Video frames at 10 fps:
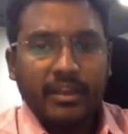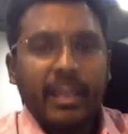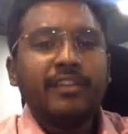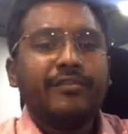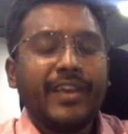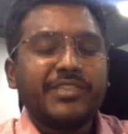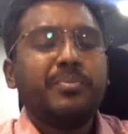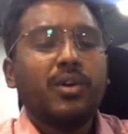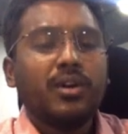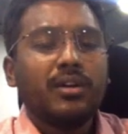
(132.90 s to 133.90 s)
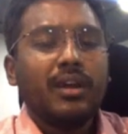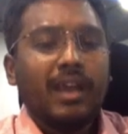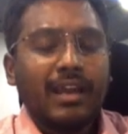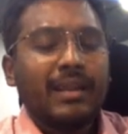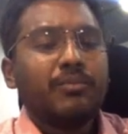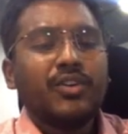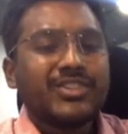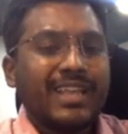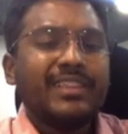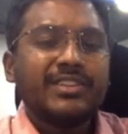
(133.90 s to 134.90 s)
in Facebook, and I'm going to
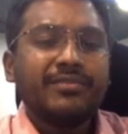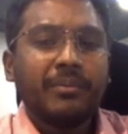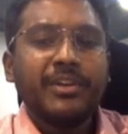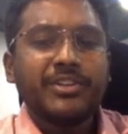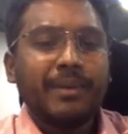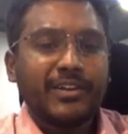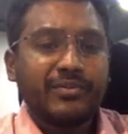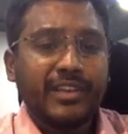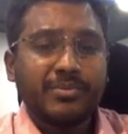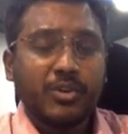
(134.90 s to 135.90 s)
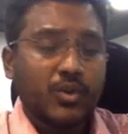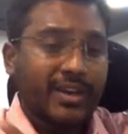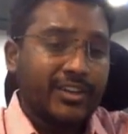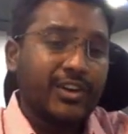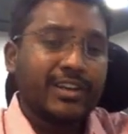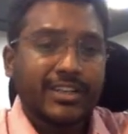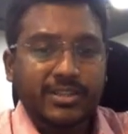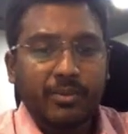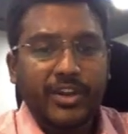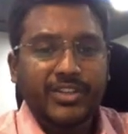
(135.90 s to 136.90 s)
send this information back to Facebook so I can create
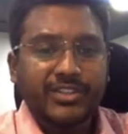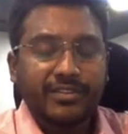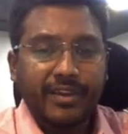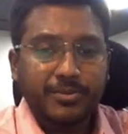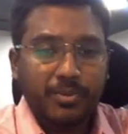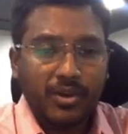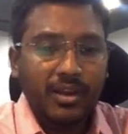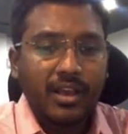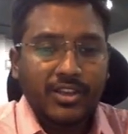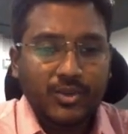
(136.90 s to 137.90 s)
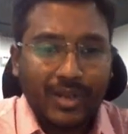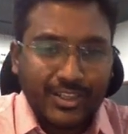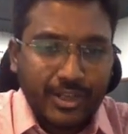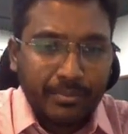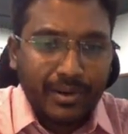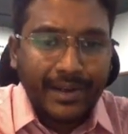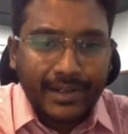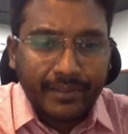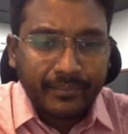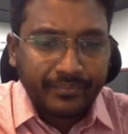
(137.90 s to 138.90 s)
custom audiences in Facebook. So let's jump right in.